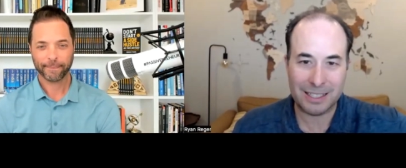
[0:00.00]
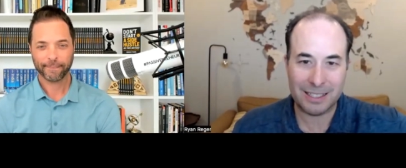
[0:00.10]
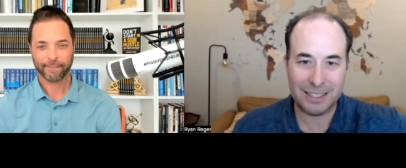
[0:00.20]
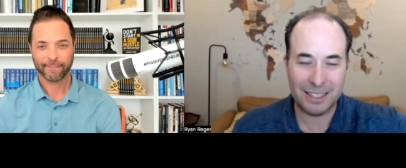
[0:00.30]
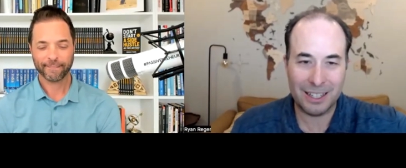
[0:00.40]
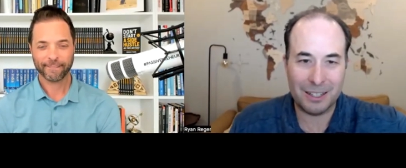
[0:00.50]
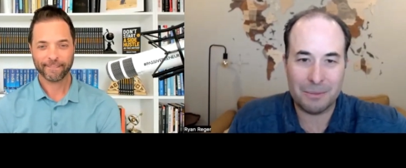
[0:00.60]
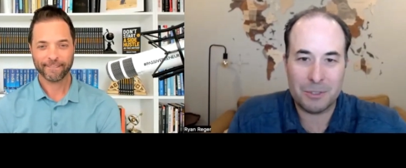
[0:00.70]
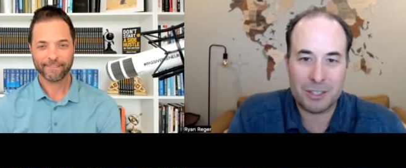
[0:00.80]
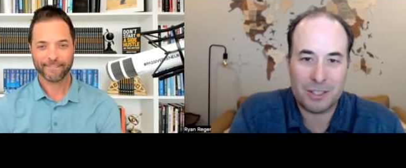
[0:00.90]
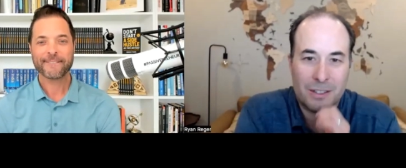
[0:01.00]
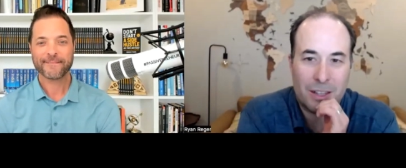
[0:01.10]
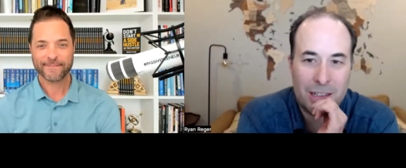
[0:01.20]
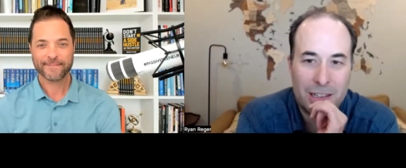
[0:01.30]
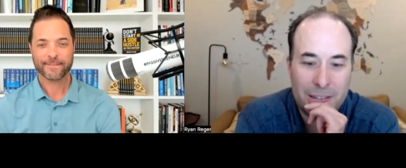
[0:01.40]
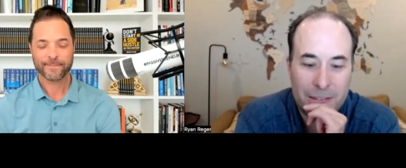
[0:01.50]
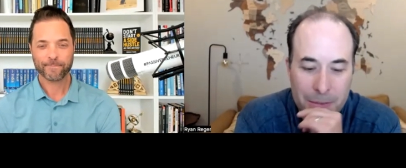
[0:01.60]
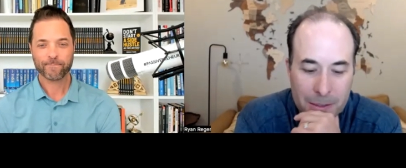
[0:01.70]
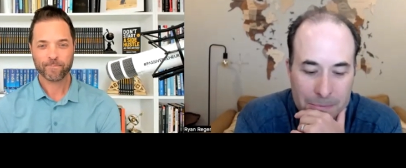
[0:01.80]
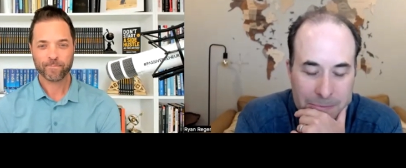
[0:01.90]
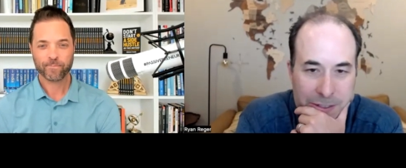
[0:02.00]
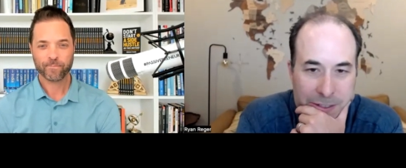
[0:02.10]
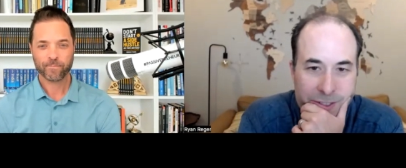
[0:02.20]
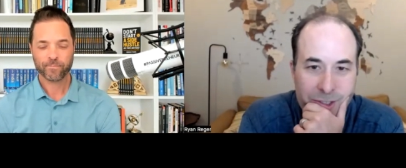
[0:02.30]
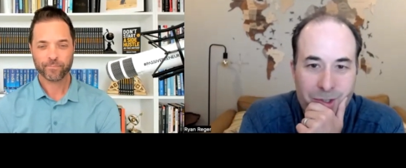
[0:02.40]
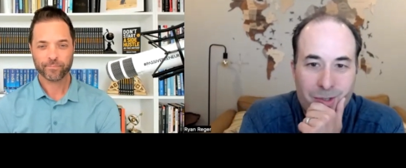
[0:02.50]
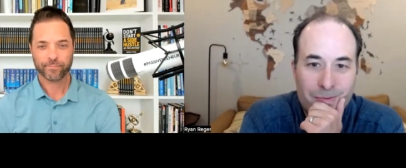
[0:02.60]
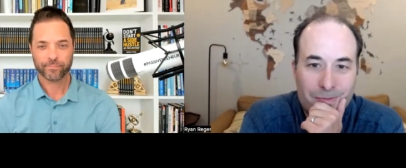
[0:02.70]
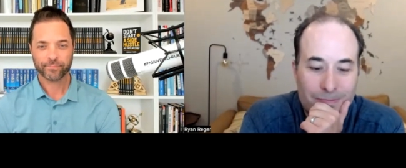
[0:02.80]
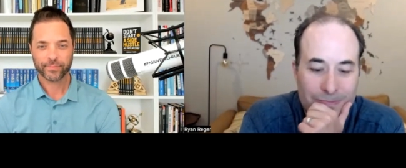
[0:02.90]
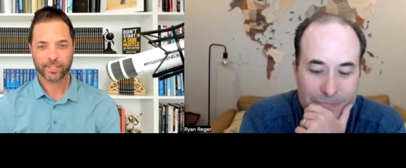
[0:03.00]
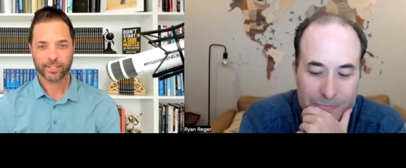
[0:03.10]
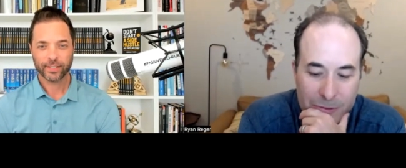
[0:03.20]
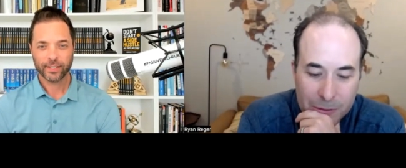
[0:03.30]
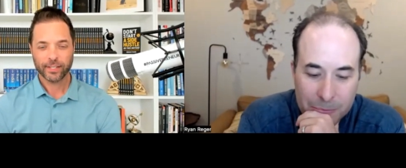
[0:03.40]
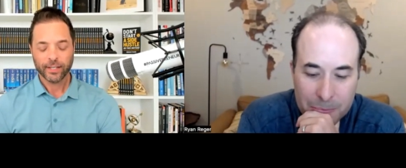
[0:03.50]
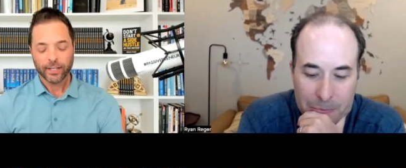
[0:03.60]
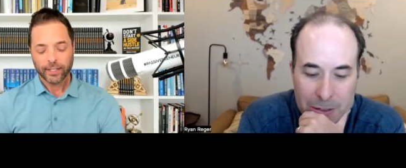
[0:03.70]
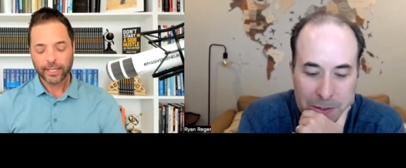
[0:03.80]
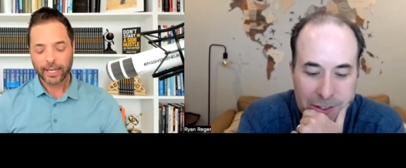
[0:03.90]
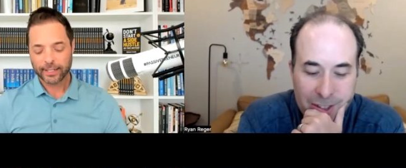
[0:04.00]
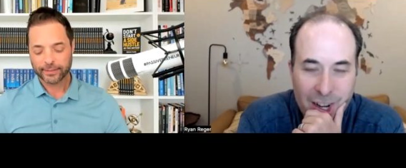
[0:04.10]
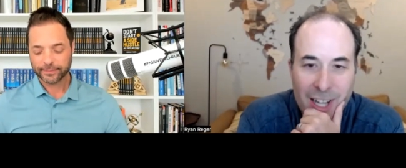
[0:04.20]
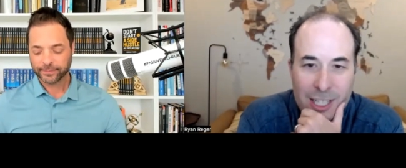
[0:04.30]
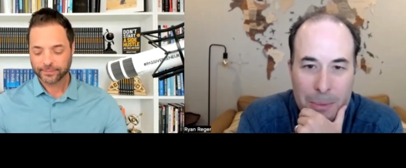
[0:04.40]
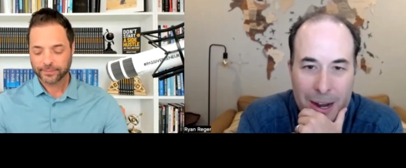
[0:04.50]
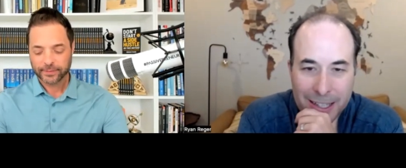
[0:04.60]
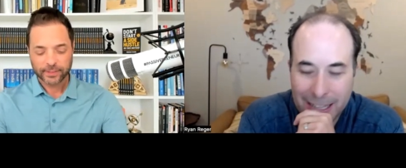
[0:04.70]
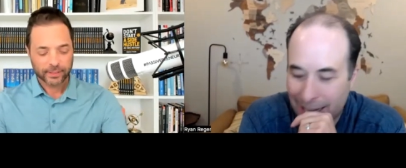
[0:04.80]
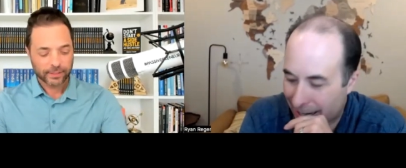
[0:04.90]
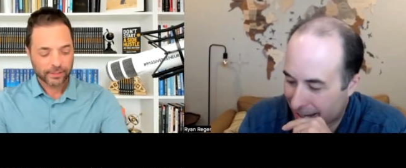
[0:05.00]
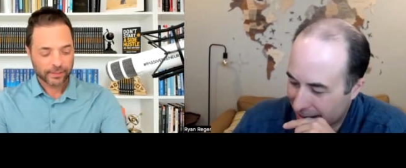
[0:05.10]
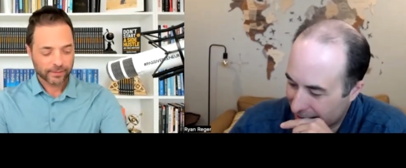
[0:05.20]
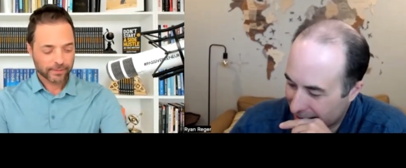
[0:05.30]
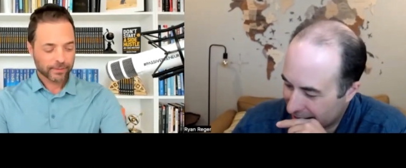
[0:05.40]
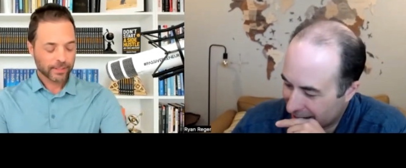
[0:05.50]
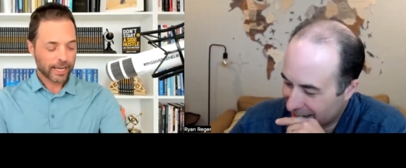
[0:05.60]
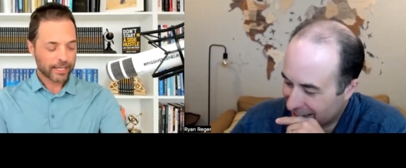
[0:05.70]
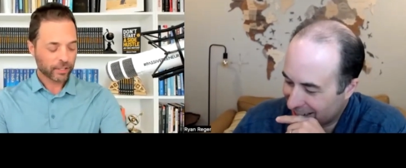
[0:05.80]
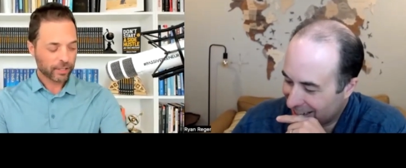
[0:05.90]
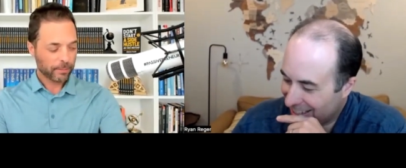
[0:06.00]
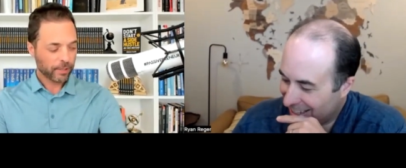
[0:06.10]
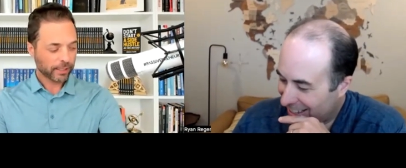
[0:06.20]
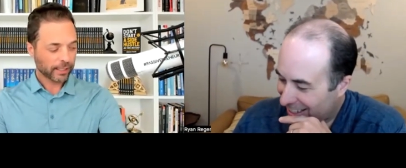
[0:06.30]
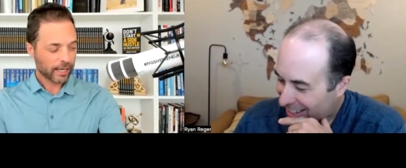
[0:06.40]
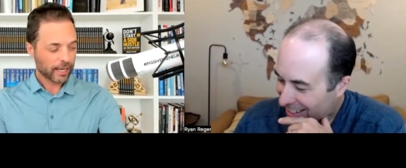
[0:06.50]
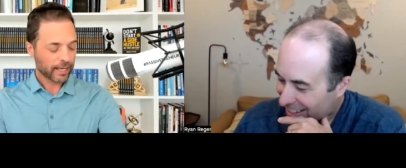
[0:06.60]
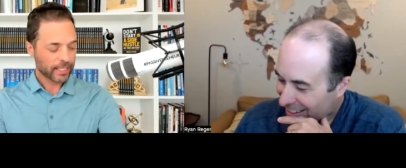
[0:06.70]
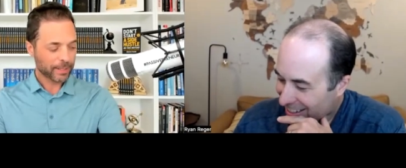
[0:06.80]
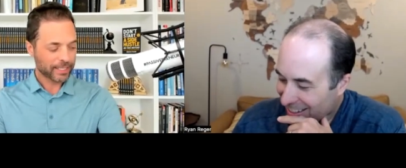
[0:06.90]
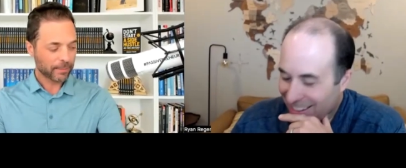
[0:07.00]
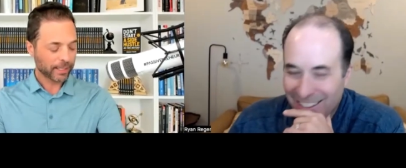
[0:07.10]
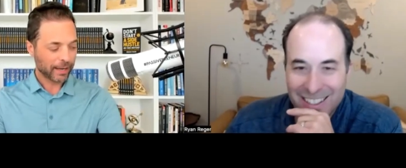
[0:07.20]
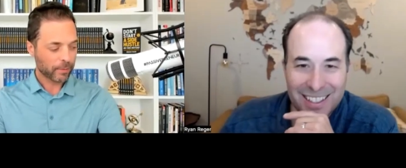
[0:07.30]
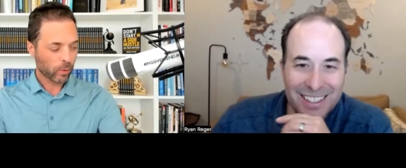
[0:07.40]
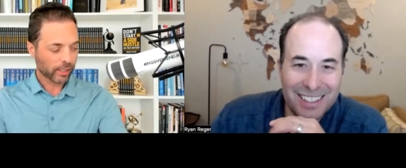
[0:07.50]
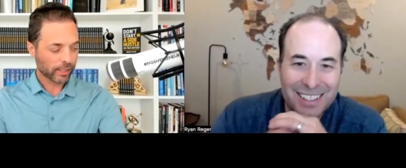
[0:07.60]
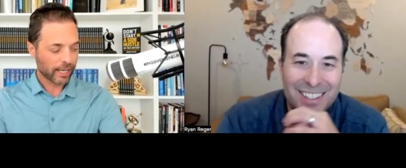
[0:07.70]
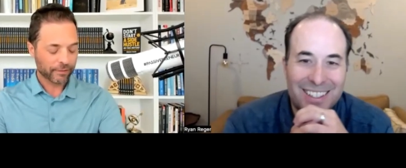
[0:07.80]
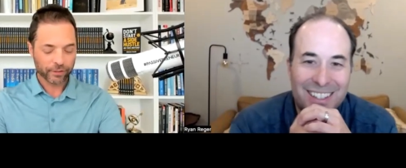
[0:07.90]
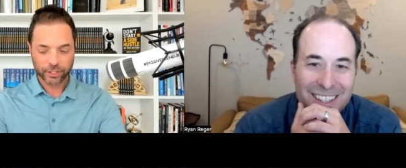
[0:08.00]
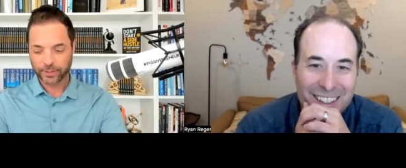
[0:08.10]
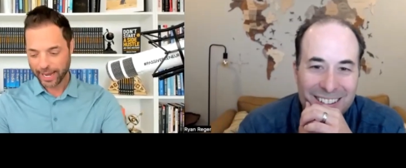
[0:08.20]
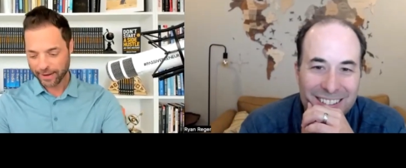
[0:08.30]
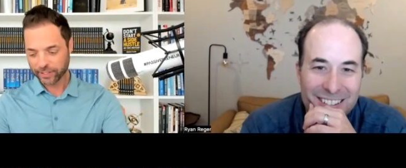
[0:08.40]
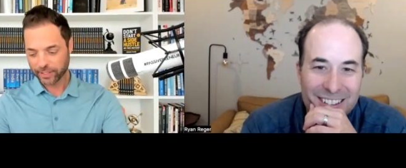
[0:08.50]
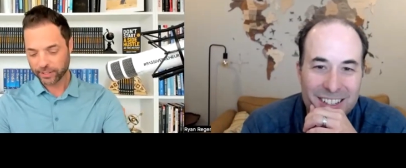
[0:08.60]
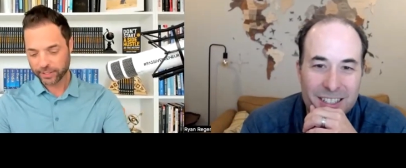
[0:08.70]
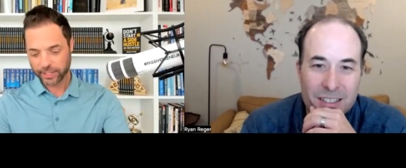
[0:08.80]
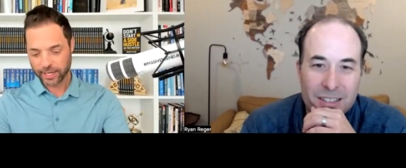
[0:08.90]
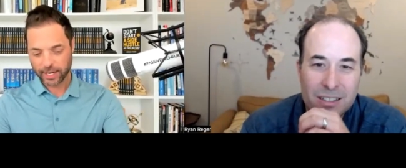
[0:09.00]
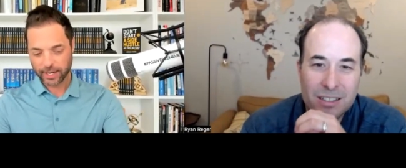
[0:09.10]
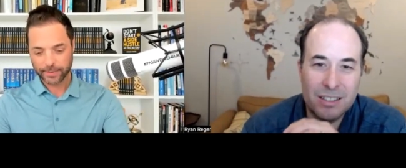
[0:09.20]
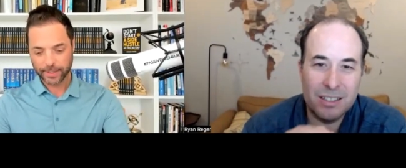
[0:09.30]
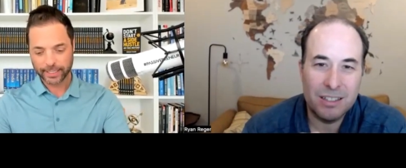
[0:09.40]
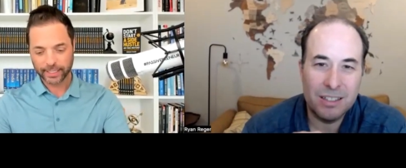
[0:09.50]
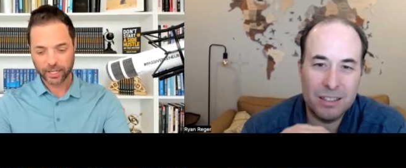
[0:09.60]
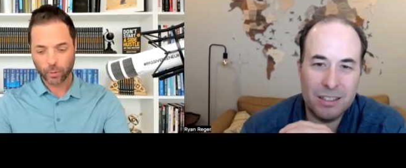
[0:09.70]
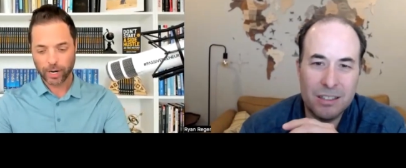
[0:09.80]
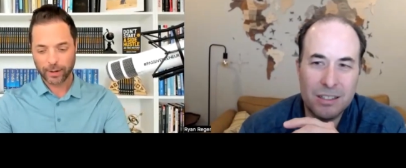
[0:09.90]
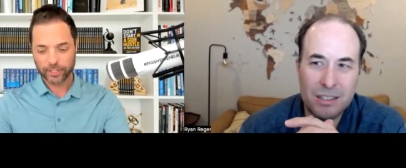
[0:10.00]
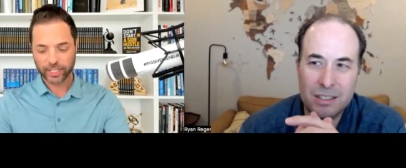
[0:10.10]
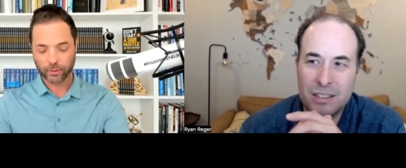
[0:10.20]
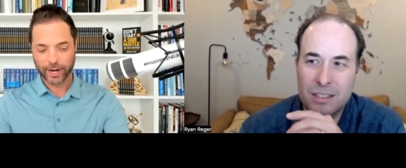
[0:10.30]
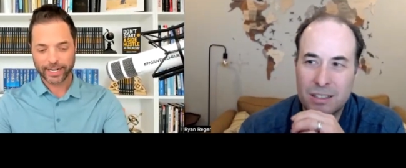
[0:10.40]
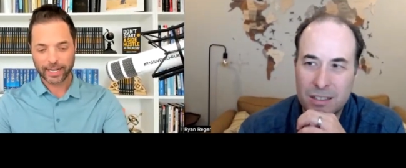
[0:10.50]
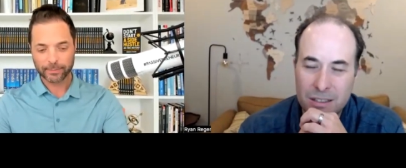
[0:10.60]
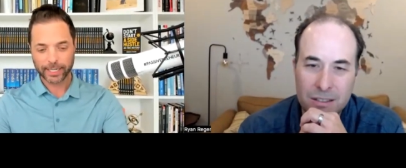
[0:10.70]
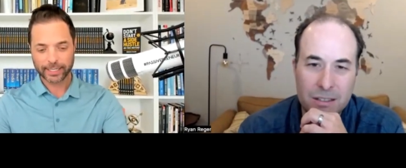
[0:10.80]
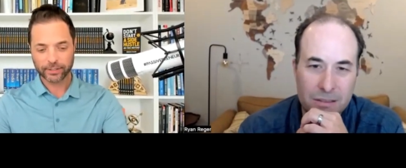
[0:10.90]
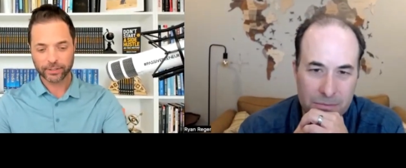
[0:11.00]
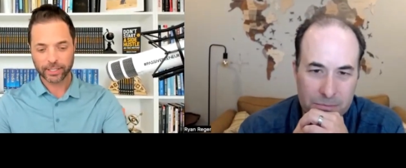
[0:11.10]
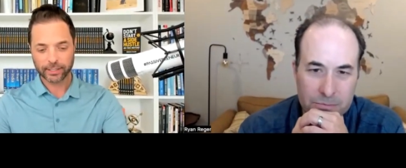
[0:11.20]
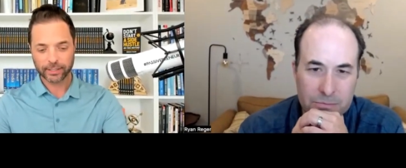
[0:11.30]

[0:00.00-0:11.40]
Speaker 1: and uh, just the the uh, in, you know, the the yeah concept behind that.
Speaker 2: Yeah, so the book uh, has been something I've been working on for two and a half years. Um, I didn't know what I was going to write on, but I knew that